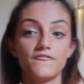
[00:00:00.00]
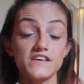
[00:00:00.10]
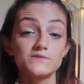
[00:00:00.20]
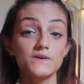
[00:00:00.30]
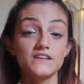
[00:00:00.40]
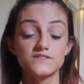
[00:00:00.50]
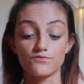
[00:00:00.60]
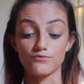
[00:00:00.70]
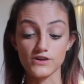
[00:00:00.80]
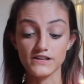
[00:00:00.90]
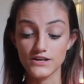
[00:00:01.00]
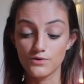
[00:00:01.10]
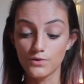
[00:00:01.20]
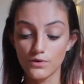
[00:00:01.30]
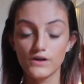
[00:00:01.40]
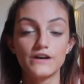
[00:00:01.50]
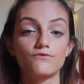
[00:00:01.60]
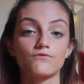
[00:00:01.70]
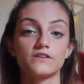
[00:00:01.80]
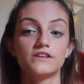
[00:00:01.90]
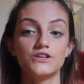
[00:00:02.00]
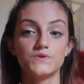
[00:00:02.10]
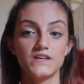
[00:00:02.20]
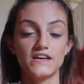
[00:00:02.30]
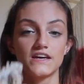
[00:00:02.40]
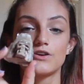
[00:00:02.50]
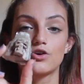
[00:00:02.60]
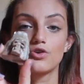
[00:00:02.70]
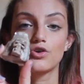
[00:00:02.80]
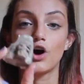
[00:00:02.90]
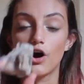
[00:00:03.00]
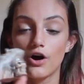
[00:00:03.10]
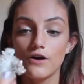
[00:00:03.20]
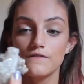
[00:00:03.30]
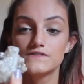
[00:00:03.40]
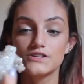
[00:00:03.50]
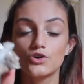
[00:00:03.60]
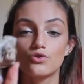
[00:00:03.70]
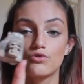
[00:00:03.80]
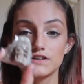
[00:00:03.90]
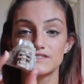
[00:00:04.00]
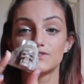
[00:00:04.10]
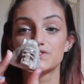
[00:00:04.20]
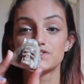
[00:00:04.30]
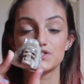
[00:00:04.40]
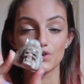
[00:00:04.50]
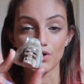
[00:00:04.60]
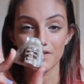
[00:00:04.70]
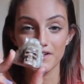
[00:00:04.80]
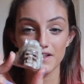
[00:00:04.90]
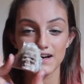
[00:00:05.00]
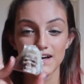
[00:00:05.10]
This one is really cool and really unique. Carved crystal skull,